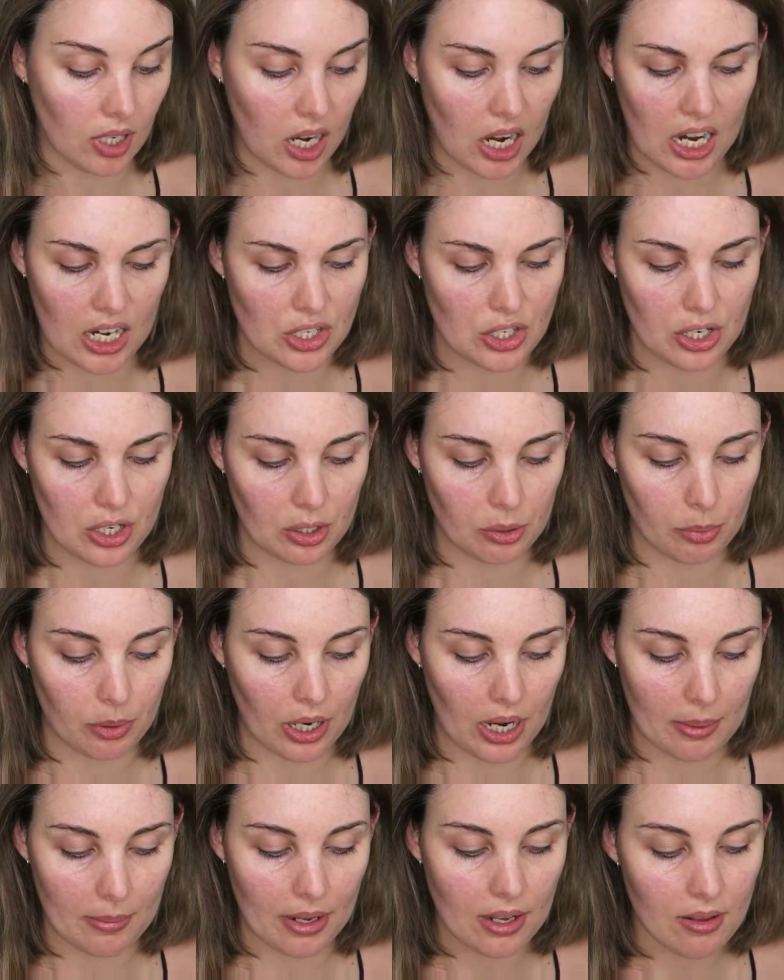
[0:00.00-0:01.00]
eyeshadow
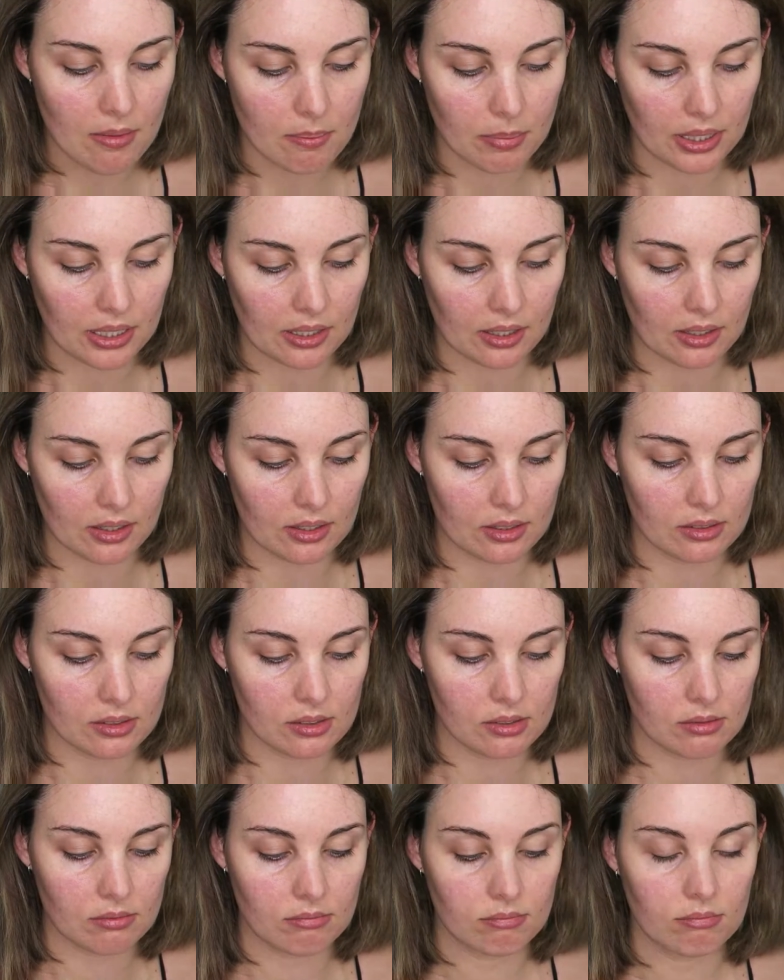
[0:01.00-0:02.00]
primer
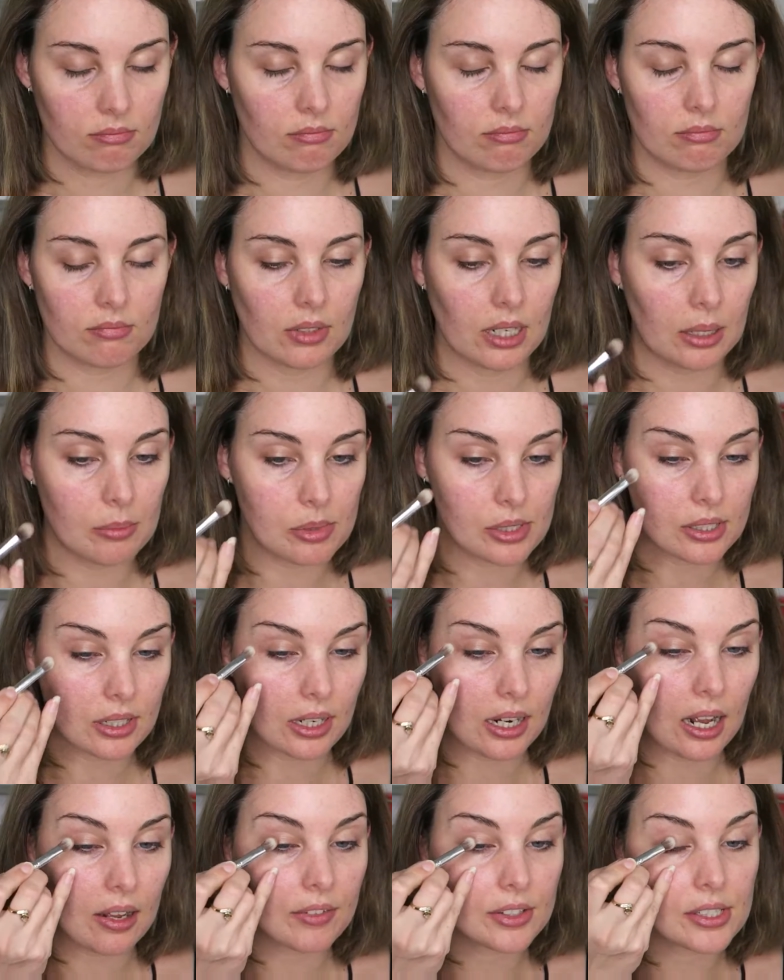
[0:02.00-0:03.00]
because I'm just
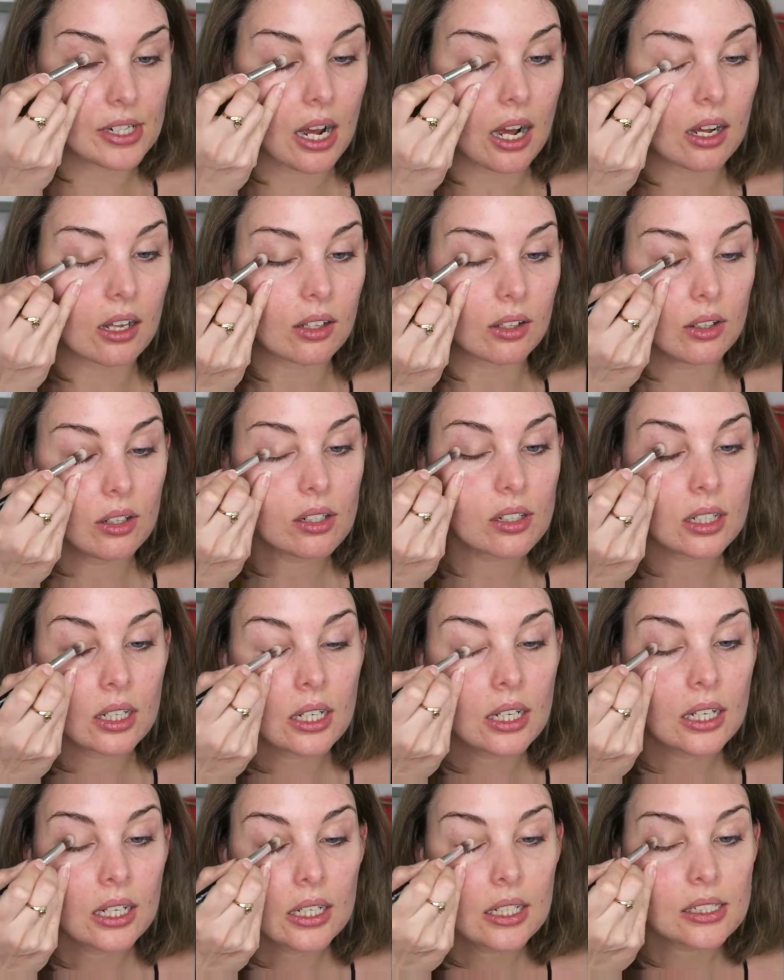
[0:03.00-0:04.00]
going to have a dark look.
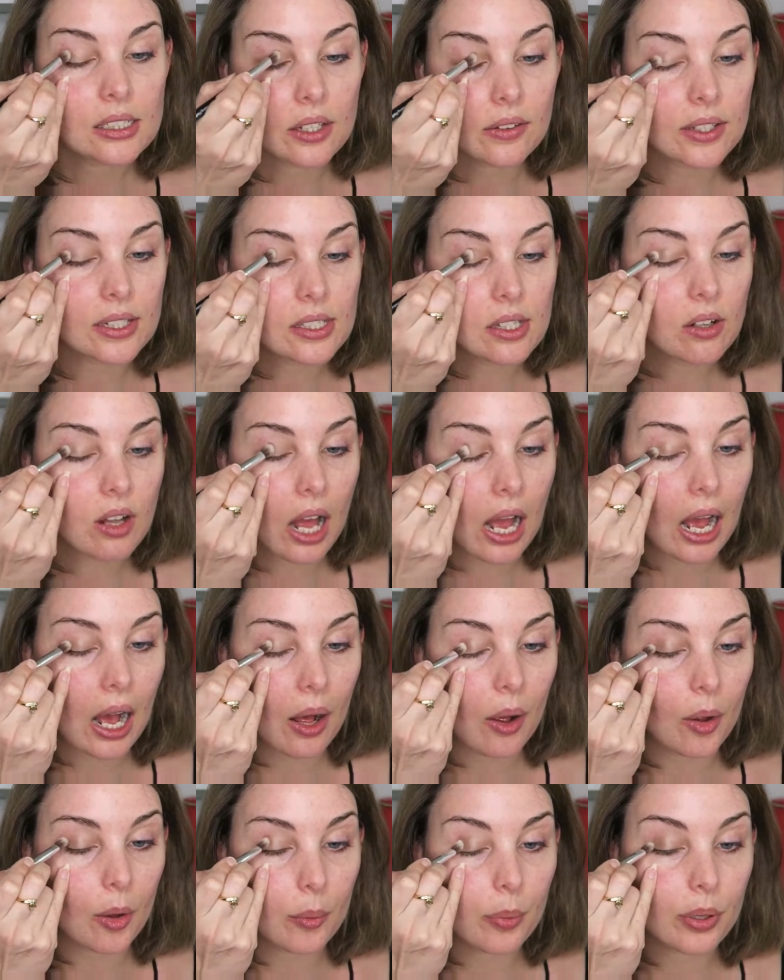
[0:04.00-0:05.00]
So this will
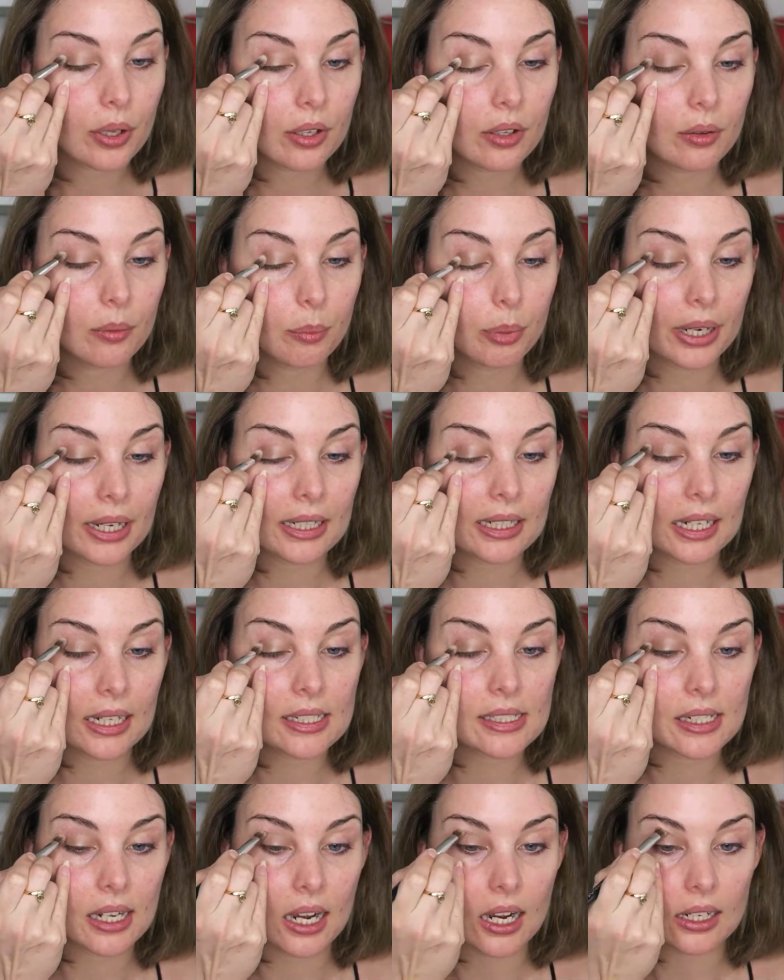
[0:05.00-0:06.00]
help bring
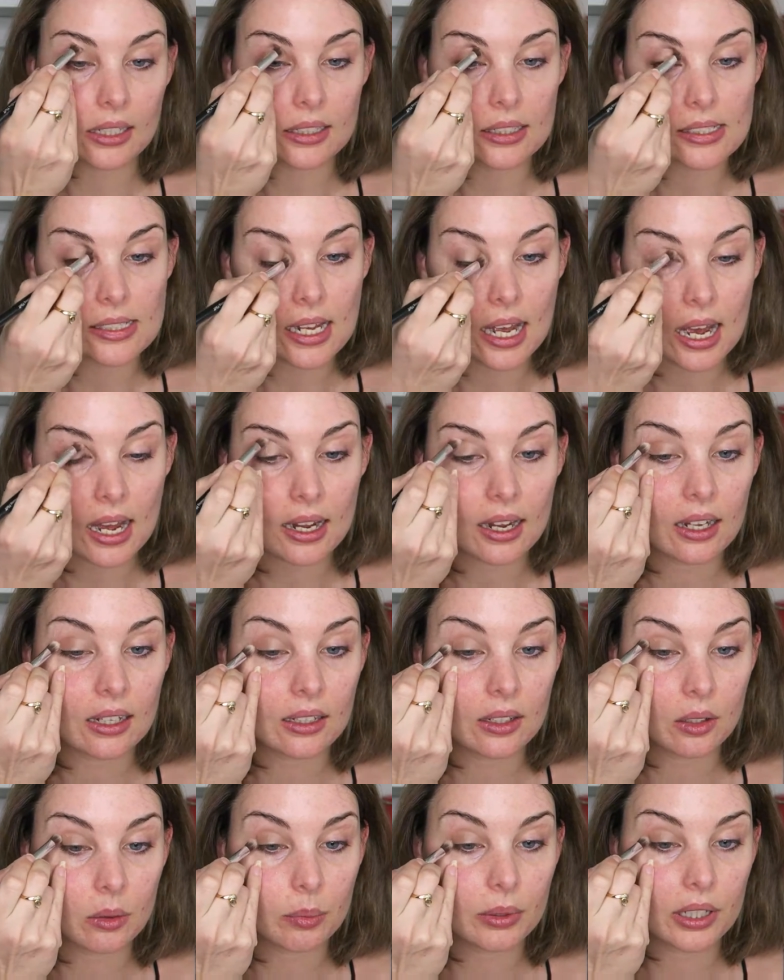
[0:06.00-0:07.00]
that darkness out a
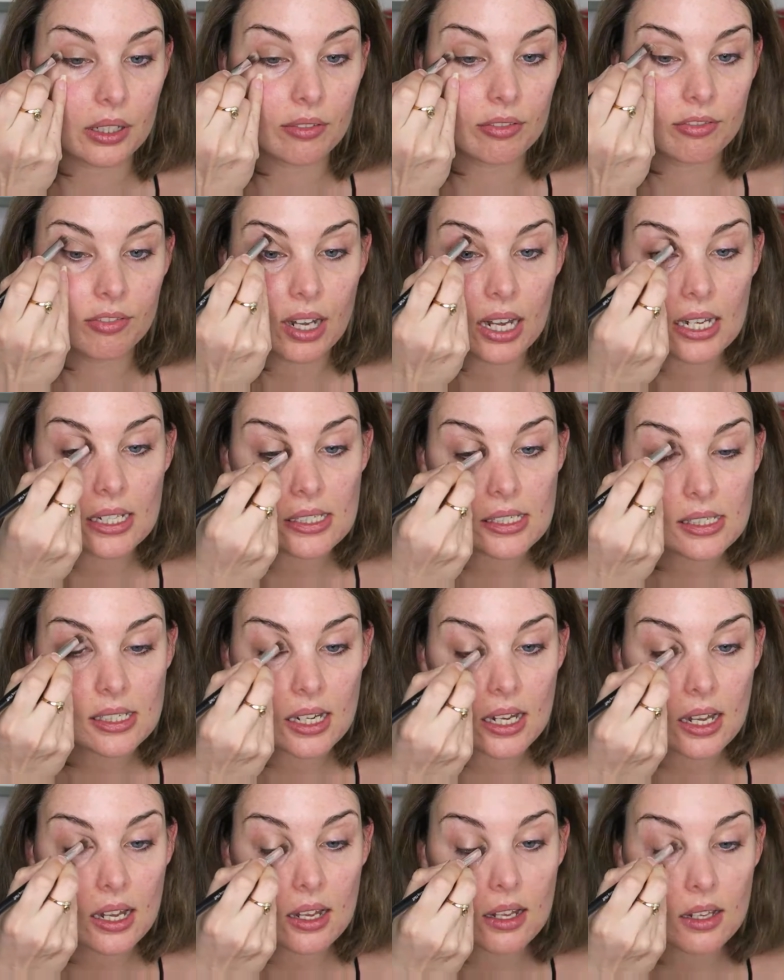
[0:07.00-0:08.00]
little bit
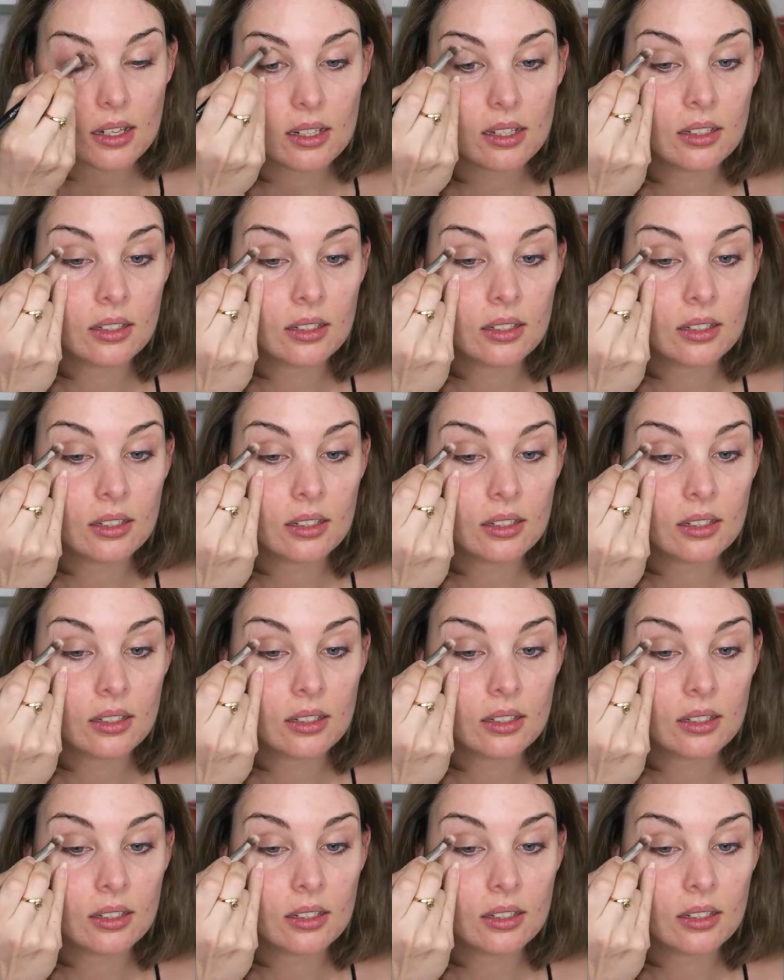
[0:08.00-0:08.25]
faster.